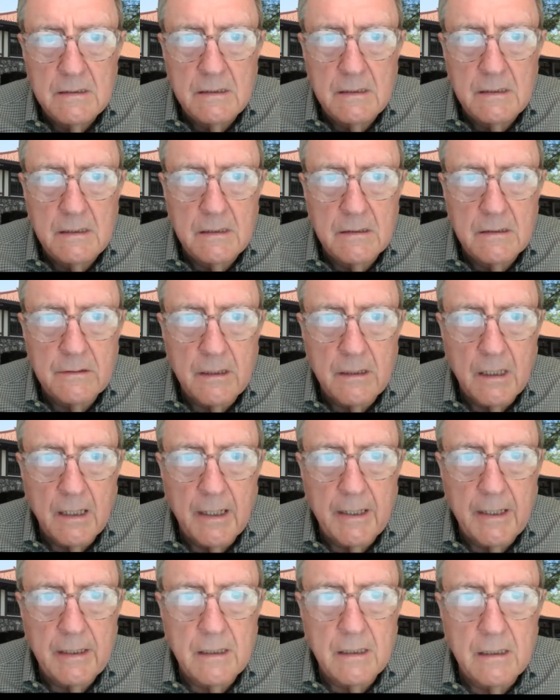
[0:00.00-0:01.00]

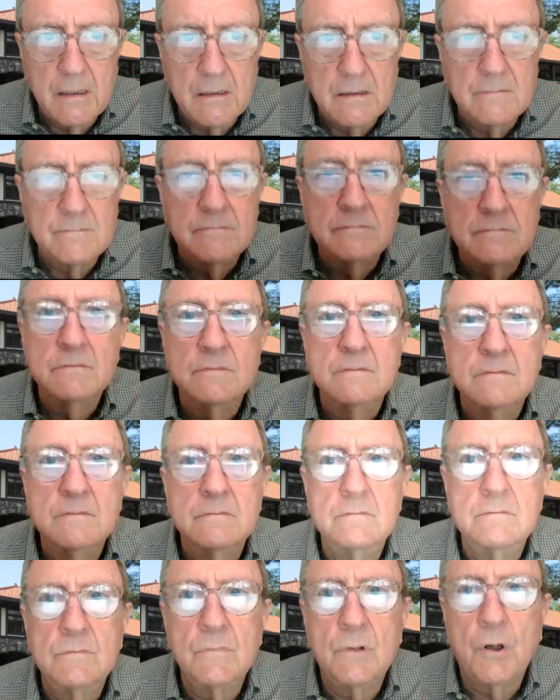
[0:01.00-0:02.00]
Okay.
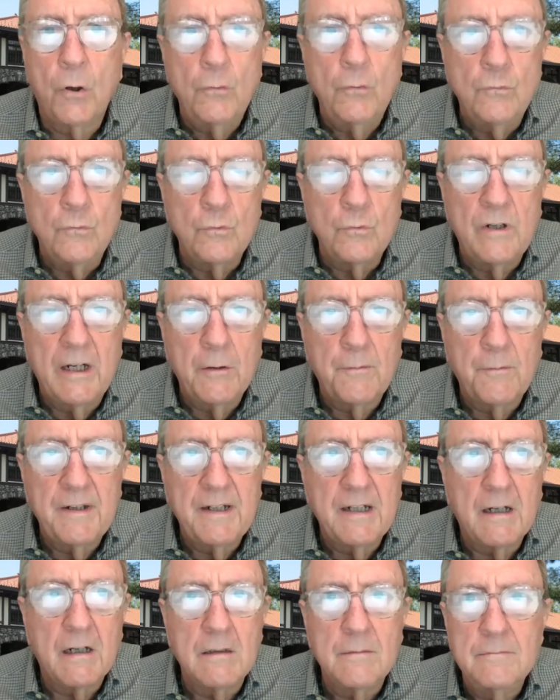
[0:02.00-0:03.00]
Oh, here we
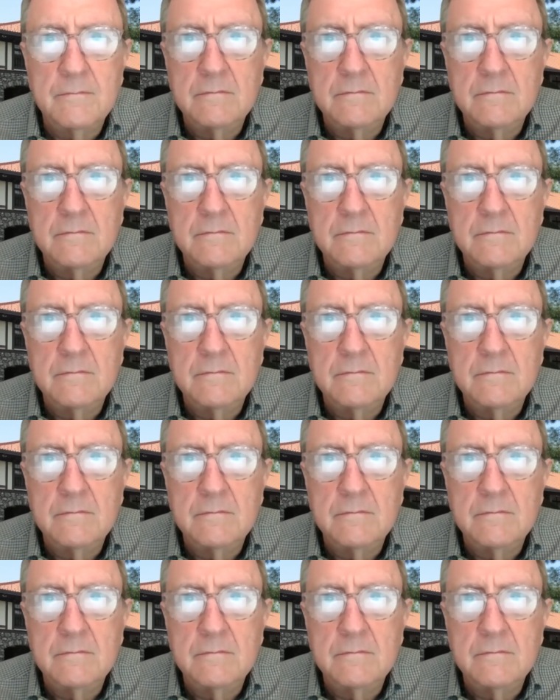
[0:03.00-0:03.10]
are.